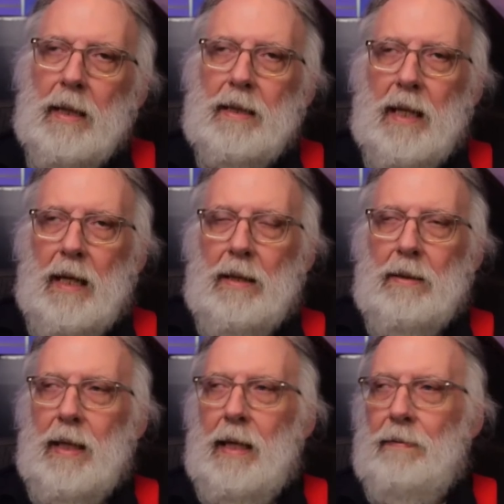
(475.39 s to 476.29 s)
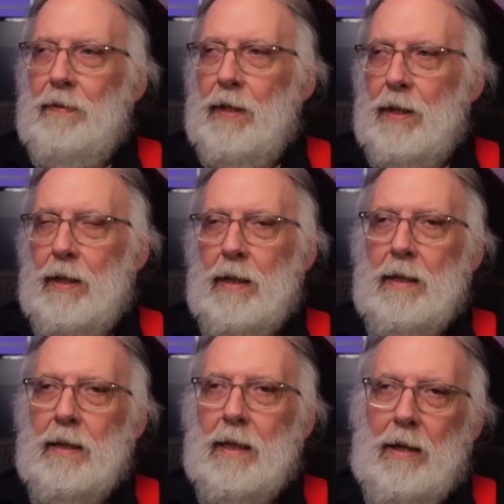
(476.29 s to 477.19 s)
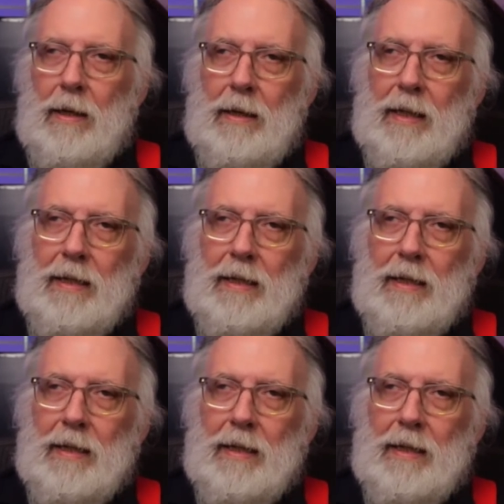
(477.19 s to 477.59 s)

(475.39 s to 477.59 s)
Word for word: So if your card